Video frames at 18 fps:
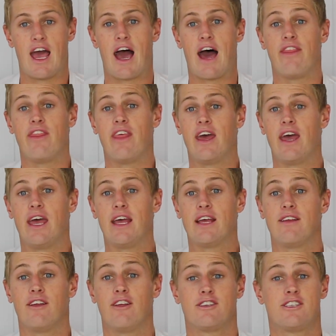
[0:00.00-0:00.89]
and
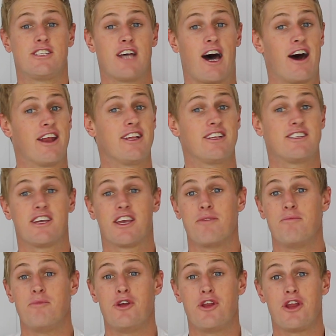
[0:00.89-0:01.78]
they're starting to
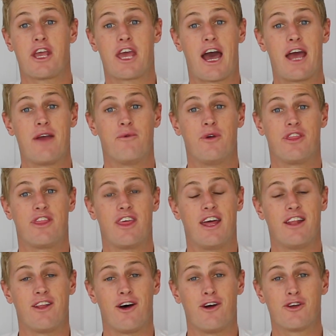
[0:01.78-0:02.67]
communicate with
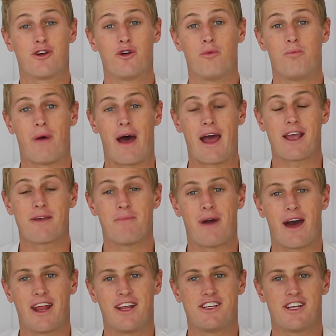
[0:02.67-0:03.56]
their local bank
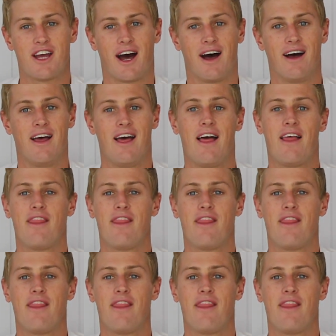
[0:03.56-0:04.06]
manager,